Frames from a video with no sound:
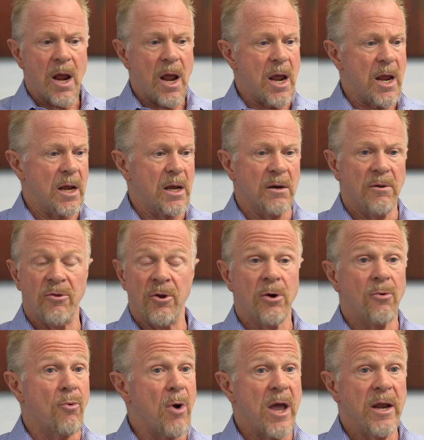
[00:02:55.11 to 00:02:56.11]
and they're
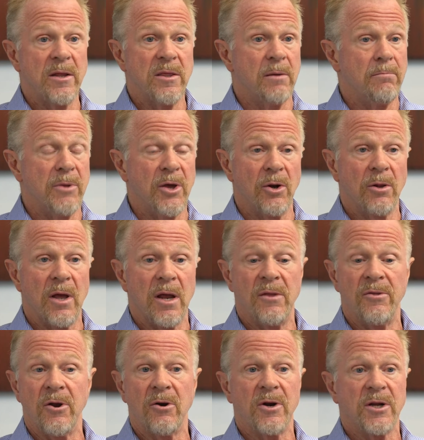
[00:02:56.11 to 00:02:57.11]
right in the middle,
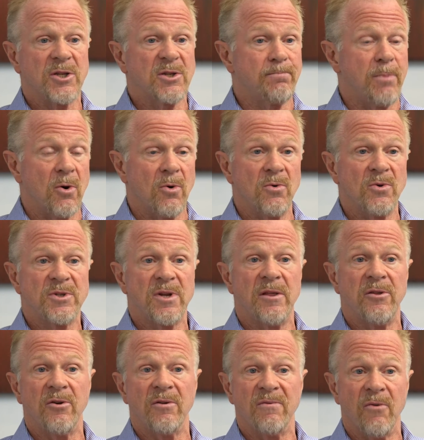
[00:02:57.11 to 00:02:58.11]
and they're exposed, and
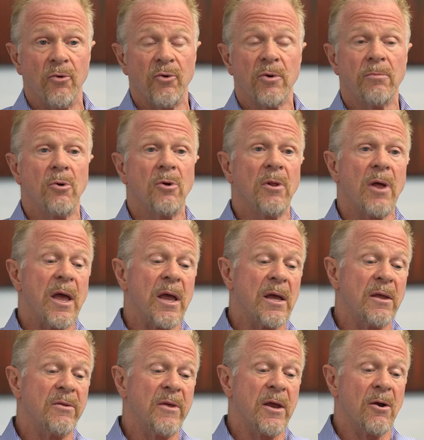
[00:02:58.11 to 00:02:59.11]
they're vulnerable,
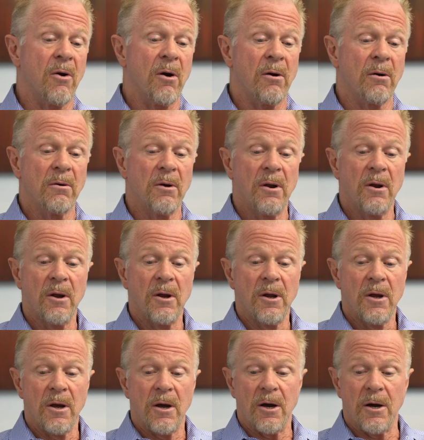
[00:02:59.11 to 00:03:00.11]
and they are,
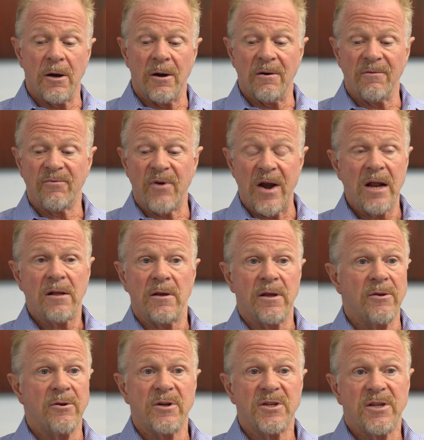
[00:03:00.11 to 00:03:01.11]
frankly,
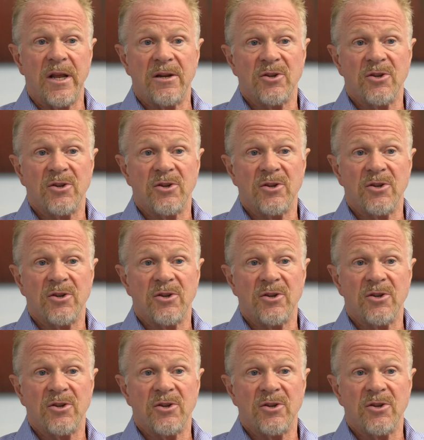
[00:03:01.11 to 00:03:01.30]
they're in a state of